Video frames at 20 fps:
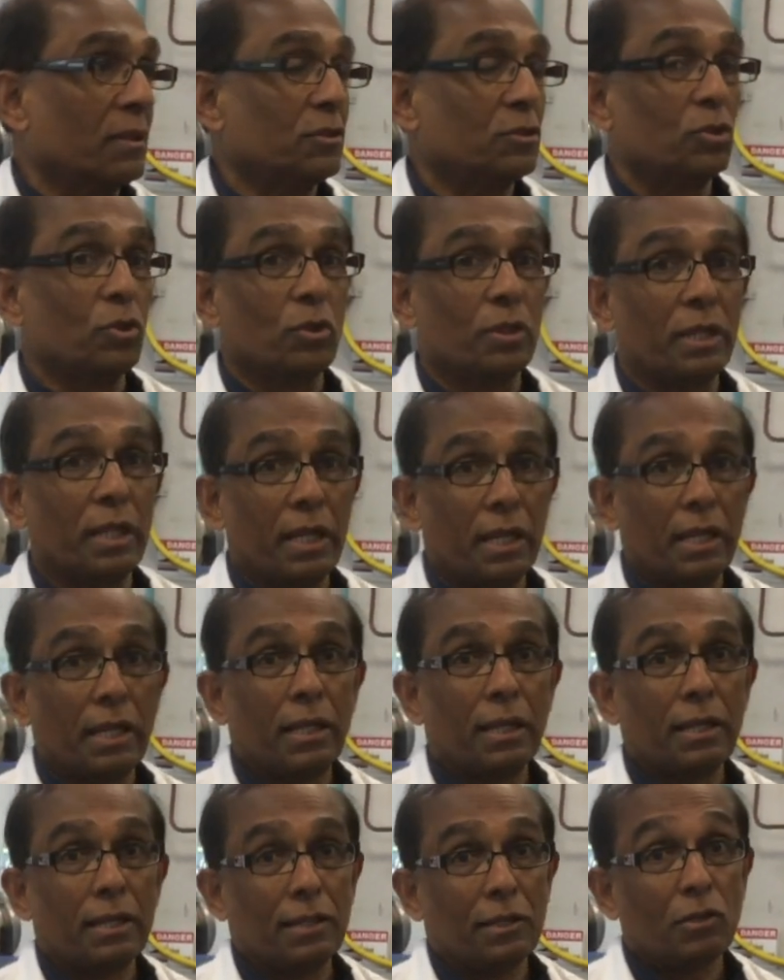So
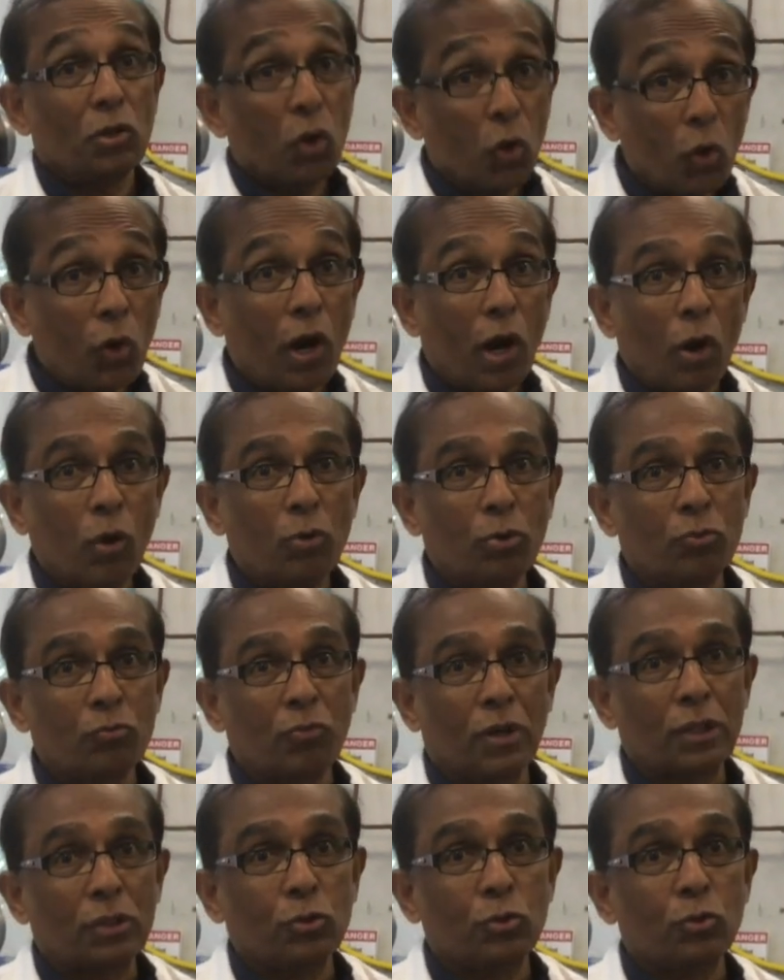they know
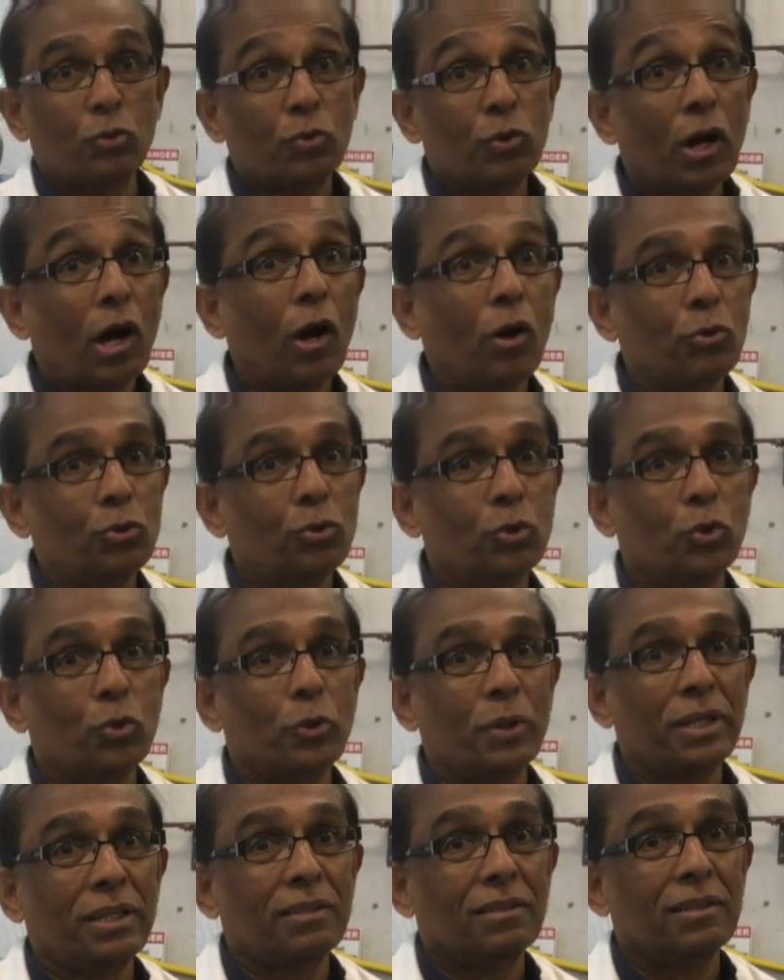what to do, how to
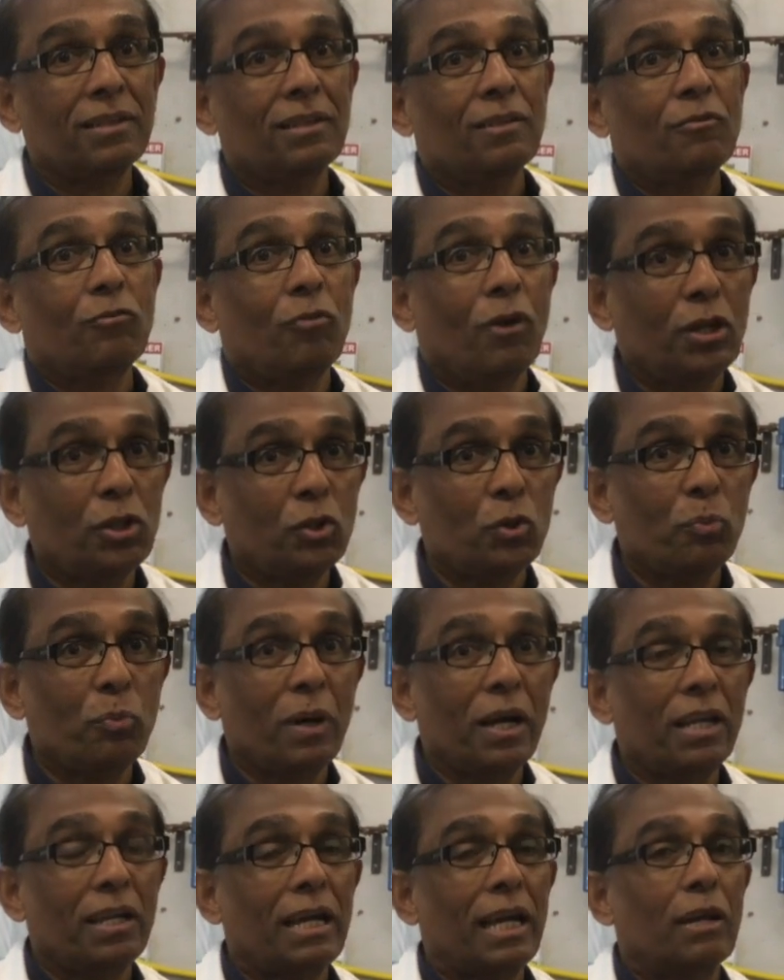do it, what to
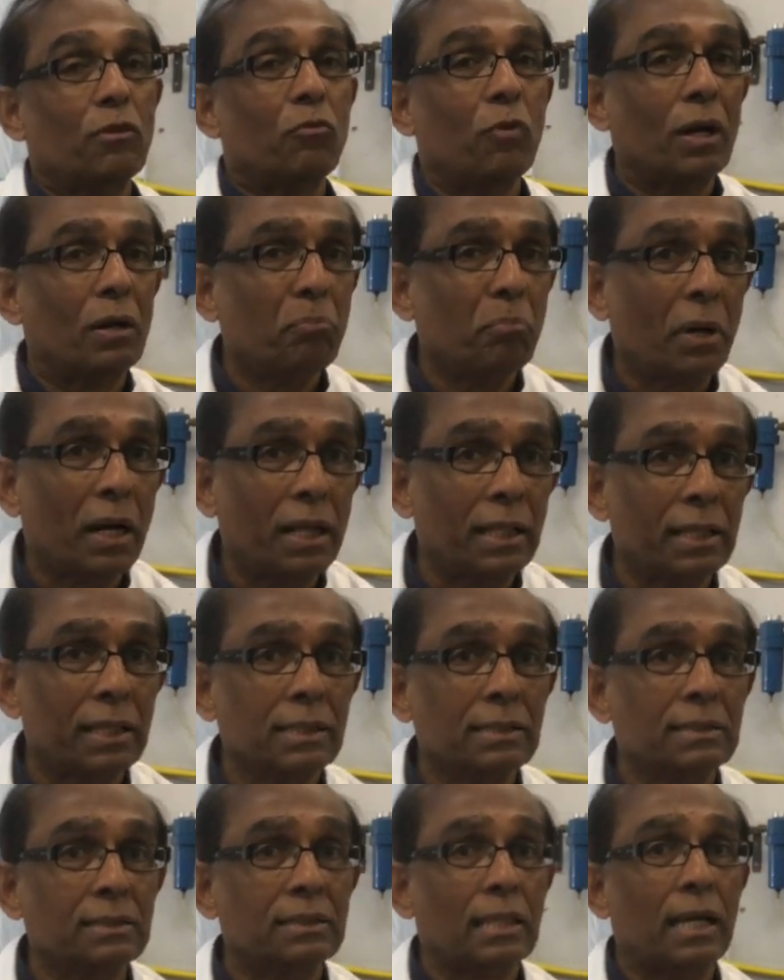buy, and what
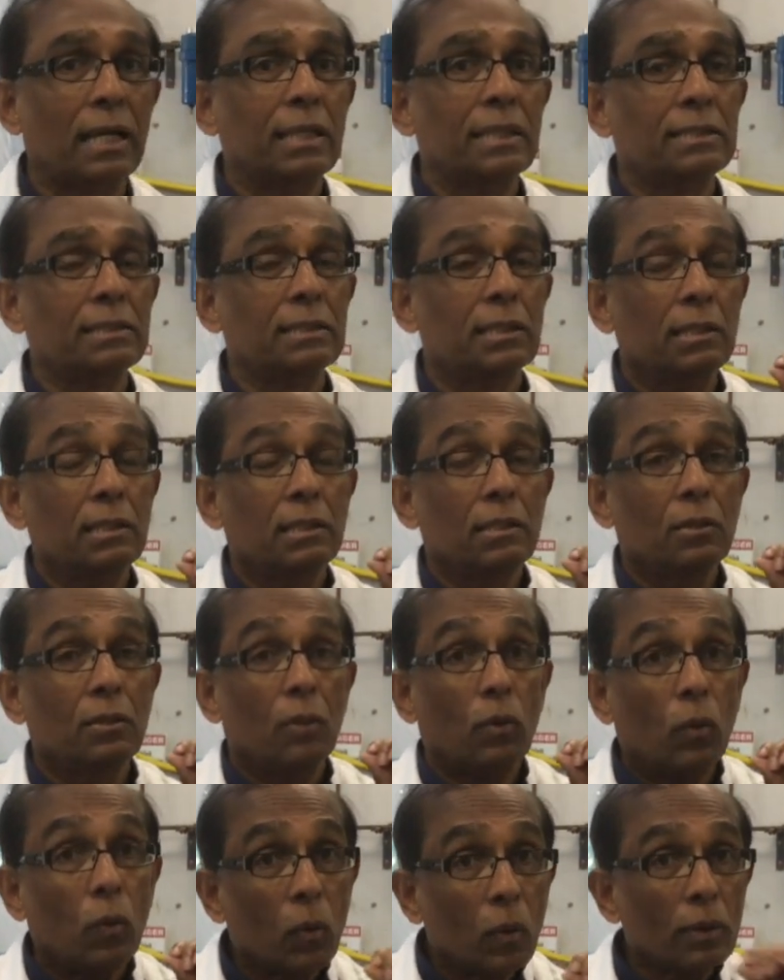particle size.
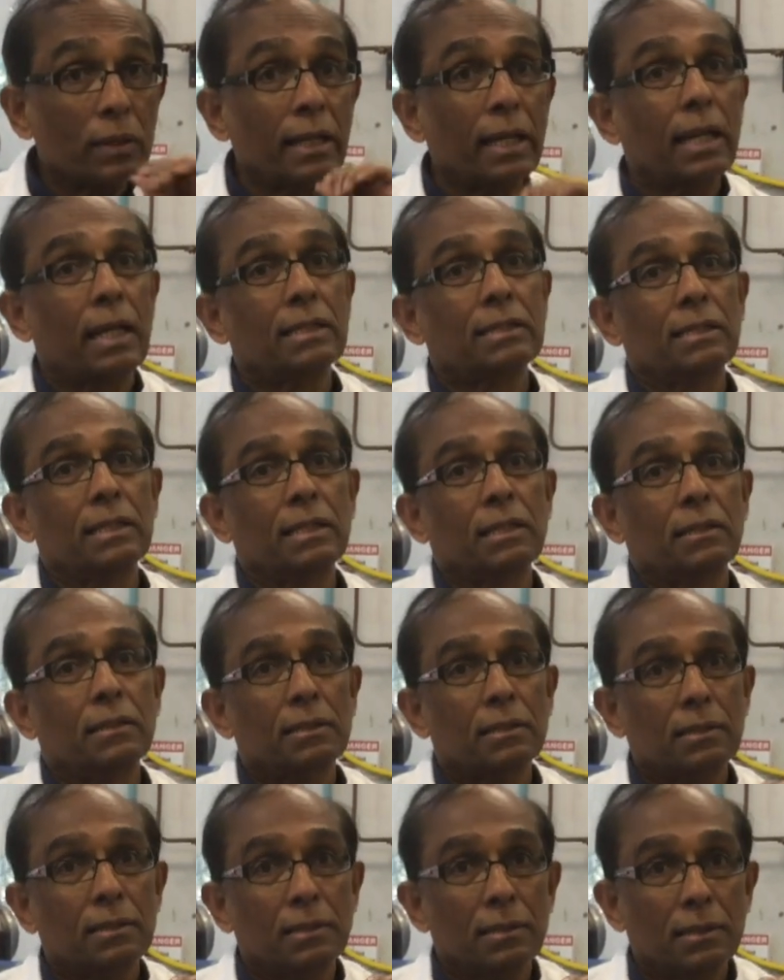All that has a
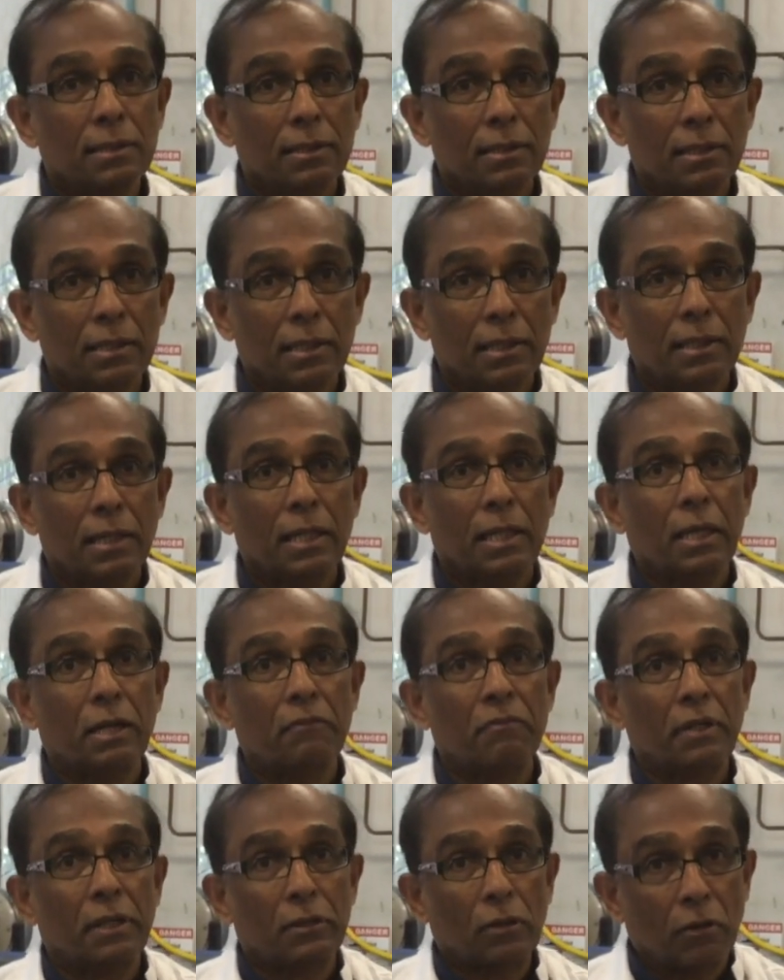
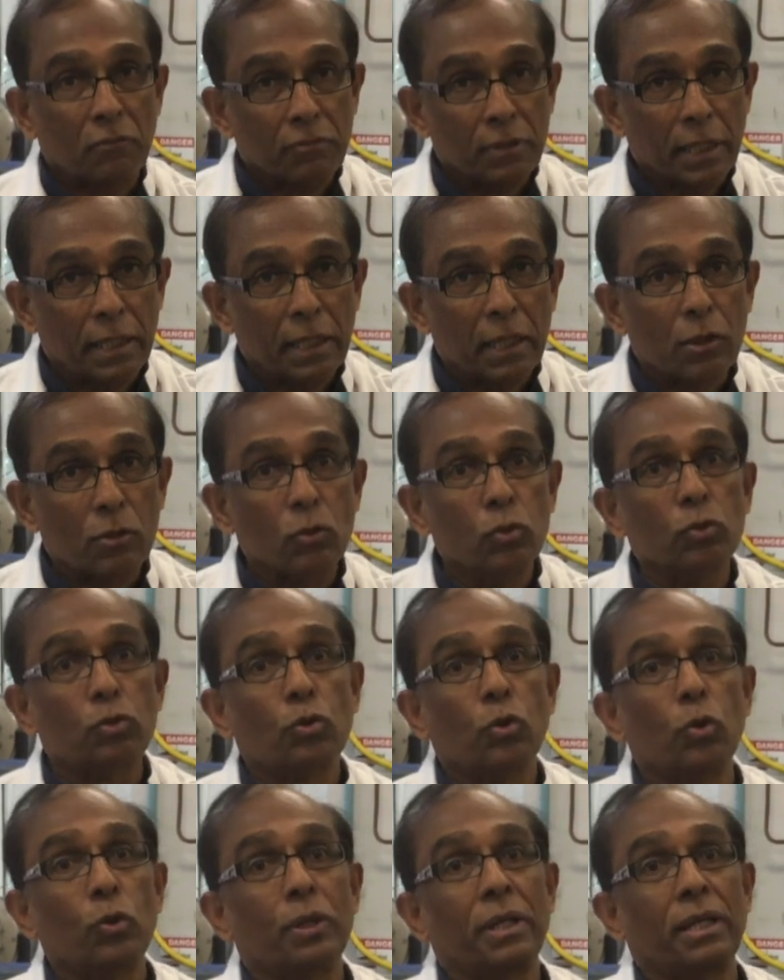effect of getting a good
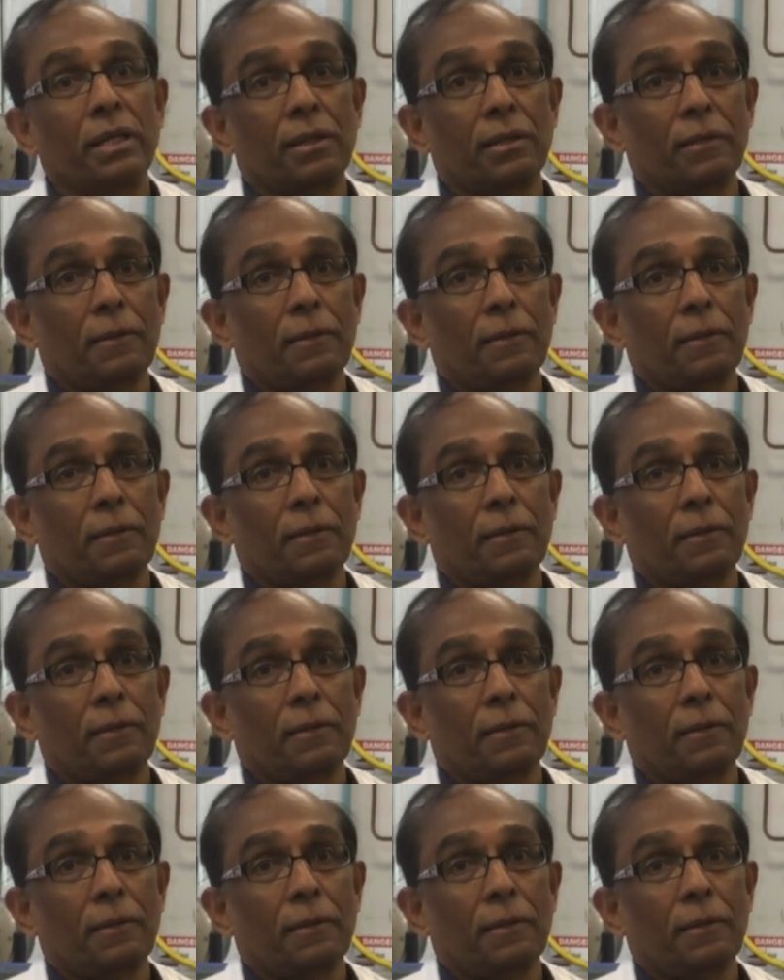coating.